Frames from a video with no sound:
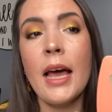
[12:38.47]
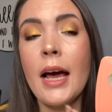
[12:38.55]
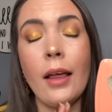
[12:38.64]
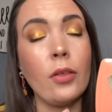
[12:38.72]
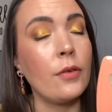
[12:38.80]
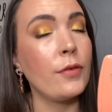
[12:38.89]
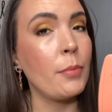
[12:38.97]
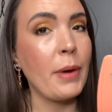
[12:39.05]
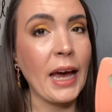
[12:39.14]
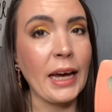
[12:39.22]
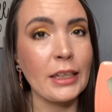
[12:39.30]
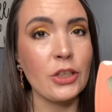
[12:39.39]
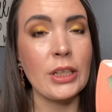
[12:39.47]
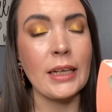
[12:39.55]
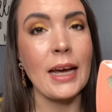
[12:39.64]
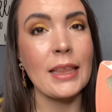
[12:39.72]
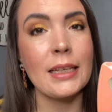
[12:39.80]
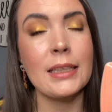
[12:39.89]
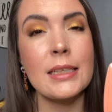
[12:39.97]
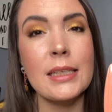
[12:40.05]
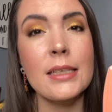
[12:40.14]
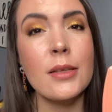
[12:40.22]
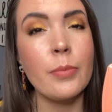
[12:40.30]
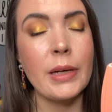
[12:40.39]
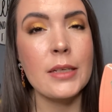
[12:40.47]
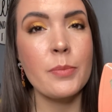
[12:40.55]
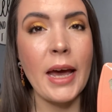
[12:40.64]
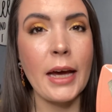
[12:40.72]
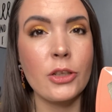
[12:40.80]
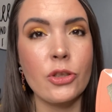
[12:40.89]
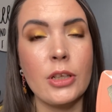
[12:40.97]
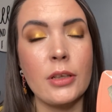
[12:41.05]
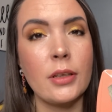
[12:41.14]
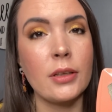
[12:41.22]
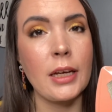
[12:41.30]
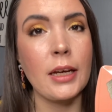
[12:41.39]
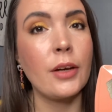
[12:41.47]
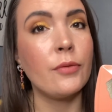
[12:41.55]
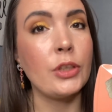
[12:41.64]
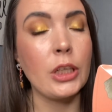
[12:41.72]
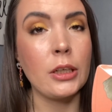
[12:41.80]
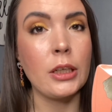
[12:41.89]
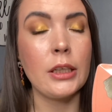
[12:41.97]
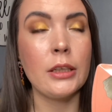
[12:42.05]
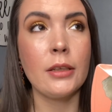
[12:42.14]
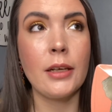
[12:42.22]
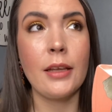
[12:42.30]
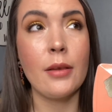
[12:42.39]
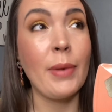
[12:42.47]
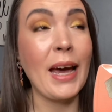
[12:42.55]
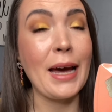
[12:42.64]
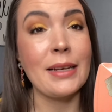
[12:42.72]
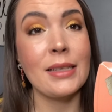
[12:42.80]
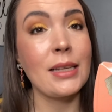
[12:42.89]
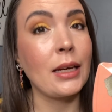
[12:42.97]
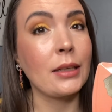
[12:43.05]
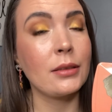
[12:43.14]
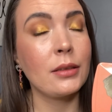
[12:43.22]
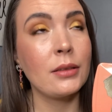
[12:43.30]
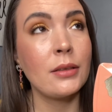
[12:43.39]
I love the packaging. I think this is the best packaging that they have done in the past, like,